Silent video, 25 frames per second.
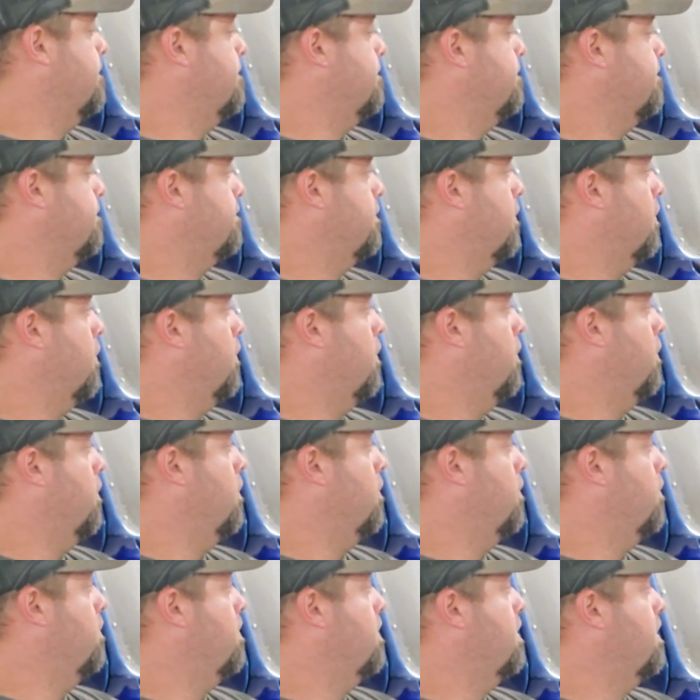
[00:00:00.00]

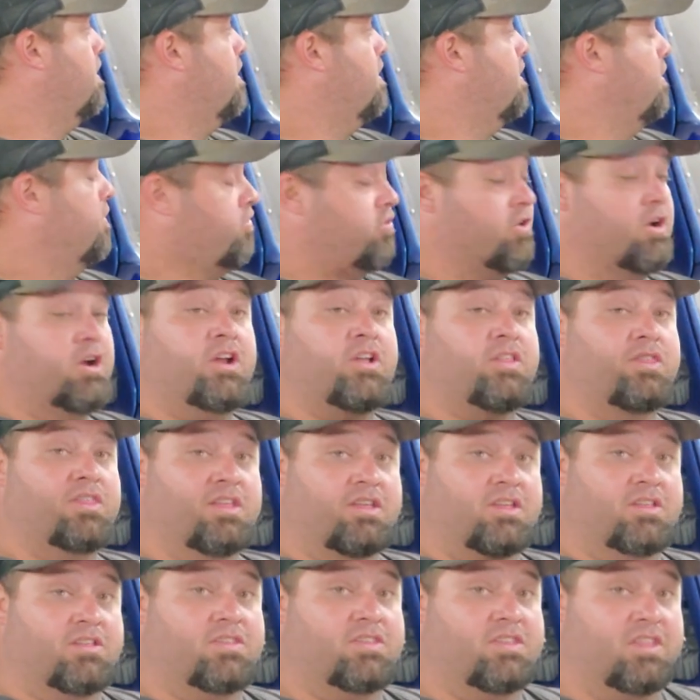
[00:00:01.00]
so during
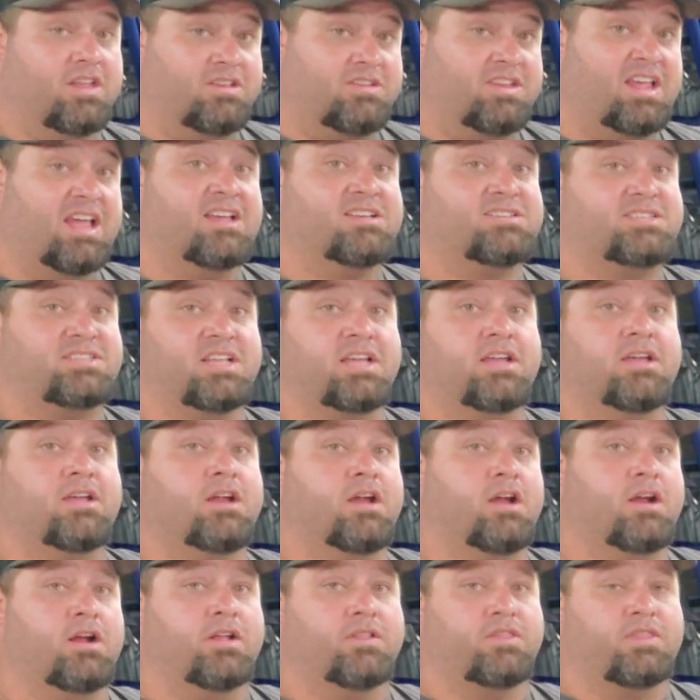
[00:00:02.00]
the testing
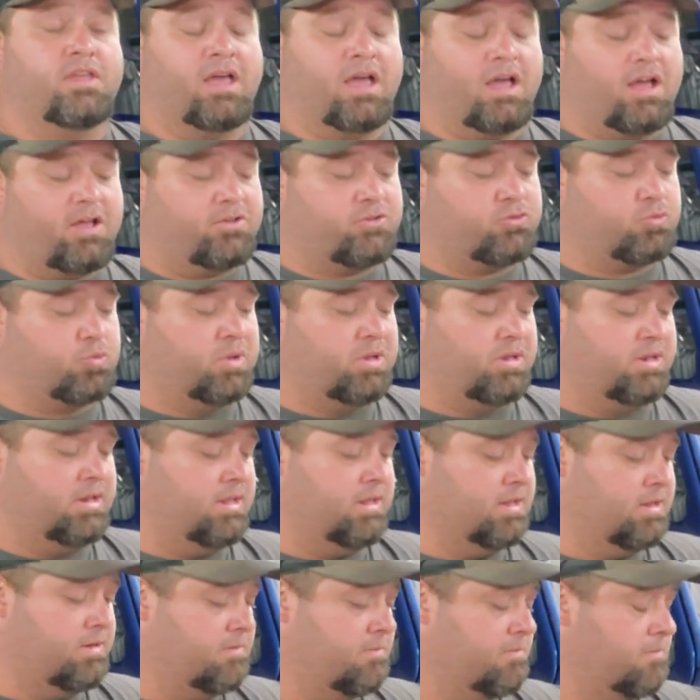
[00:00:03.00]
here at the house we
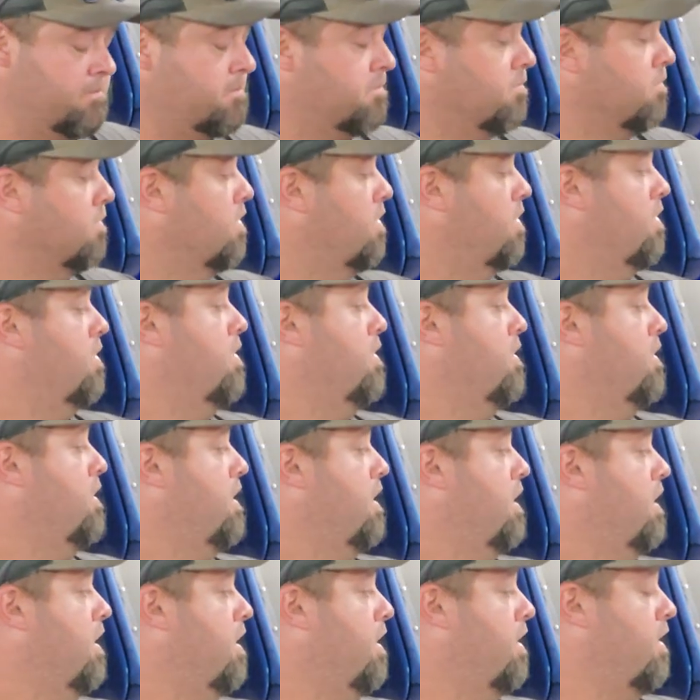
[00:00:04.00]
did,
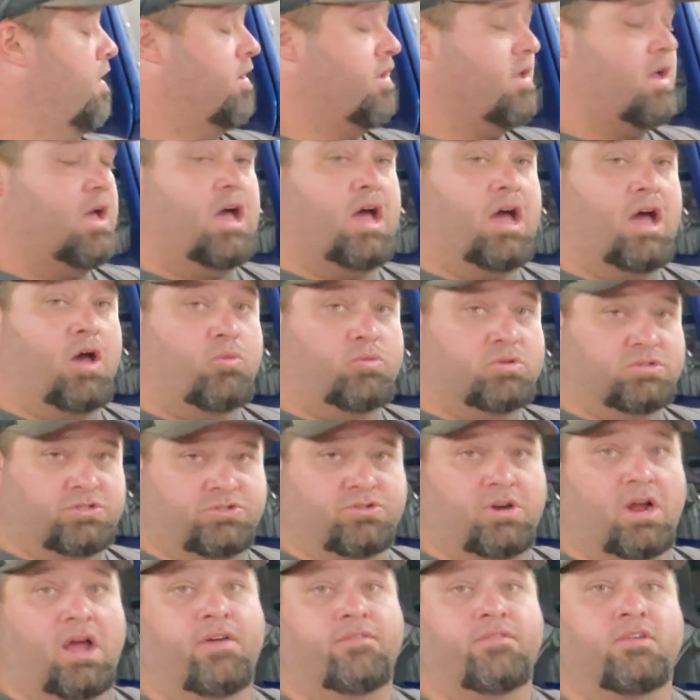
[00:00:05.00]
I was
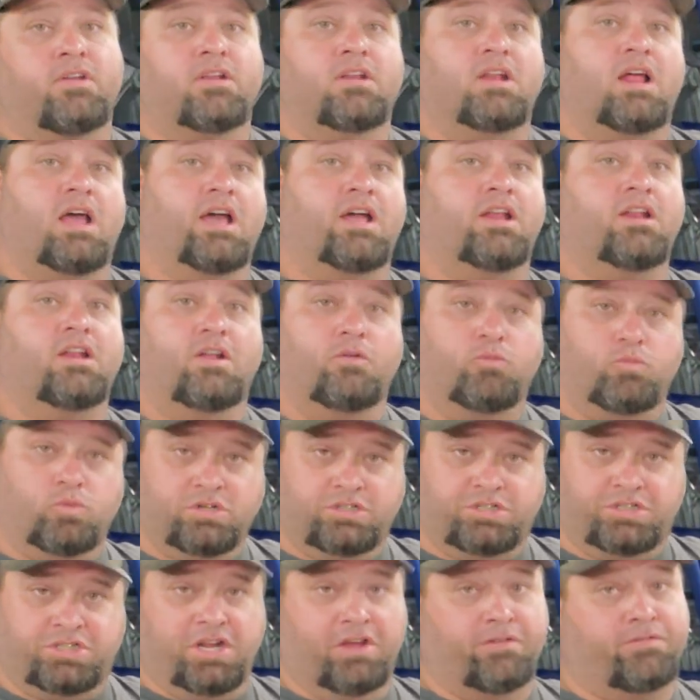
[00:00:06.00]
driving. I would
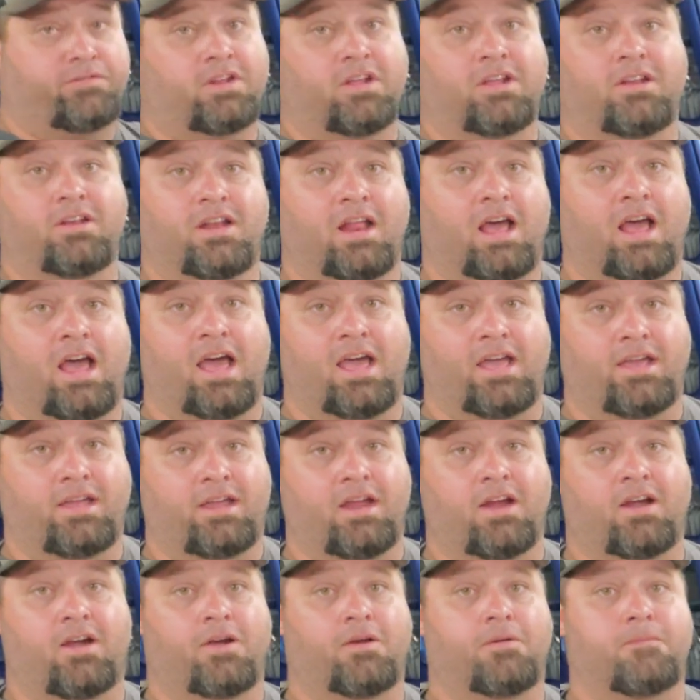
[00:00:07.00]
shift it in the high
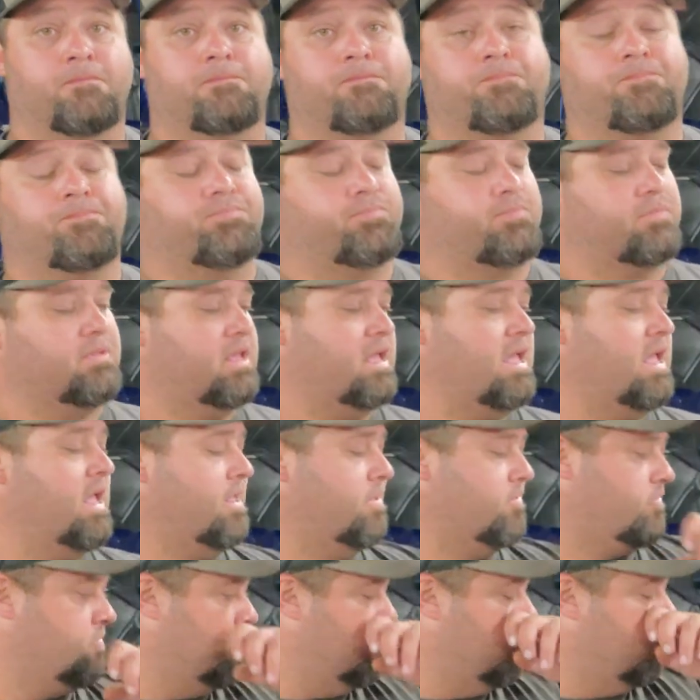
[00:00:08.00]
gear.
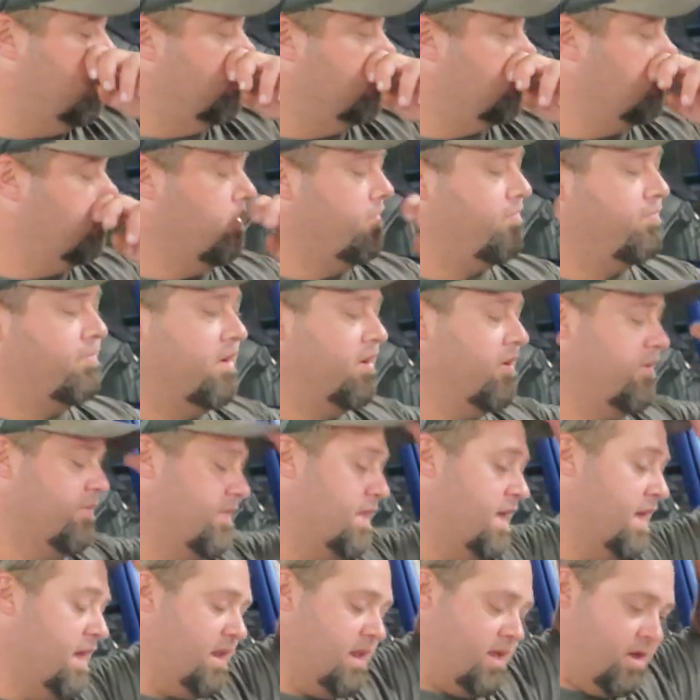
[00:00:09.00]
And so once we figured
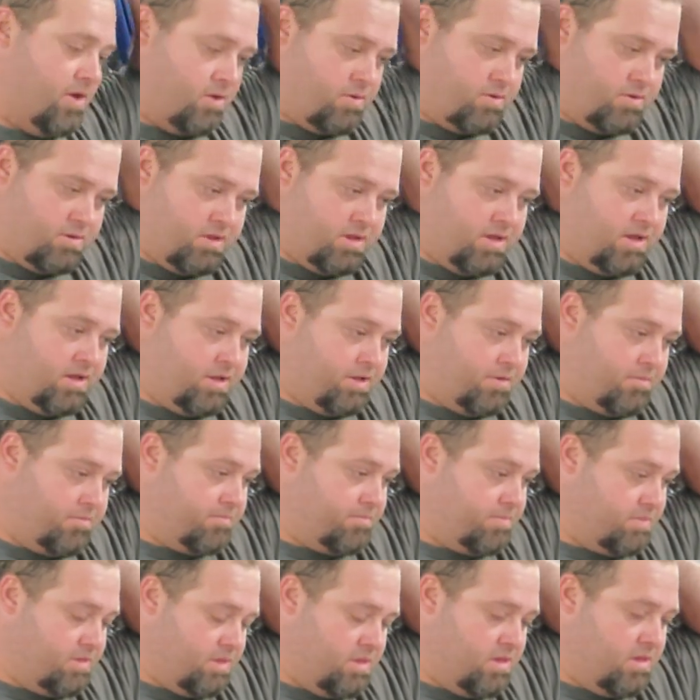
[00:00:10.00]
that out,
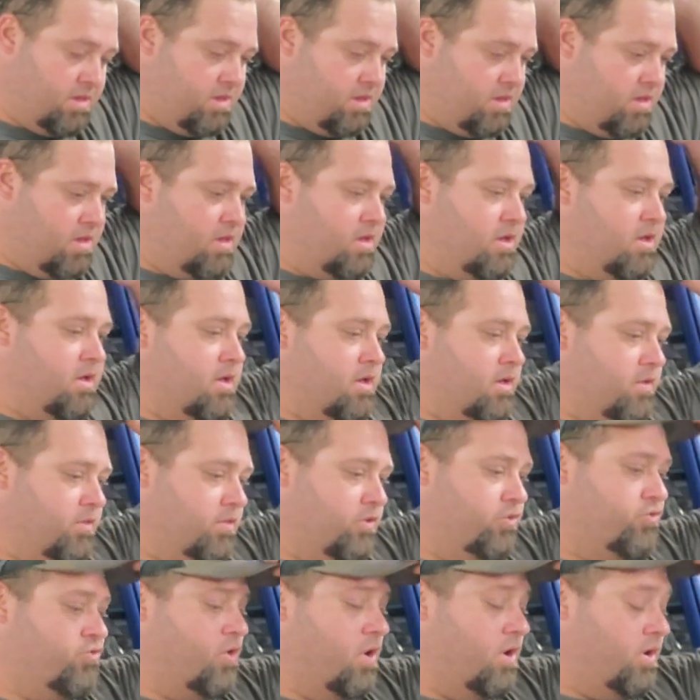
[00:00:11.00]
the
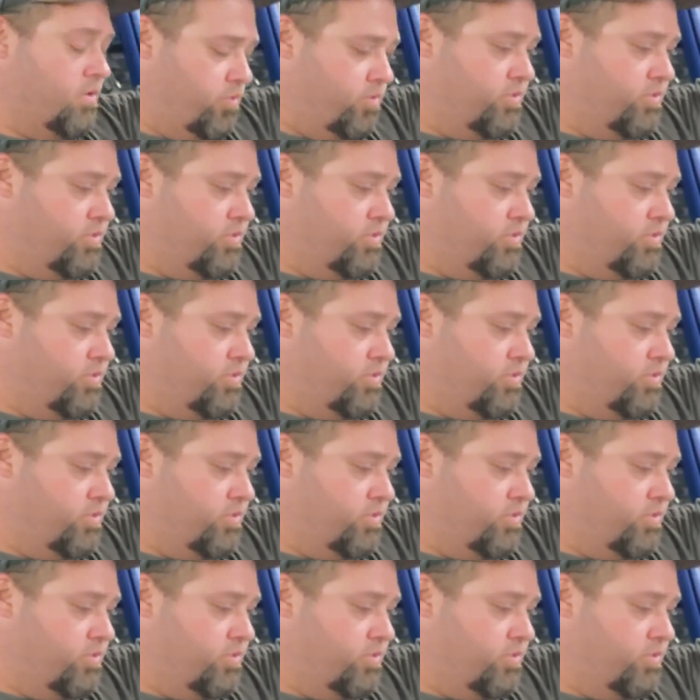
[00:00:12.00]
truck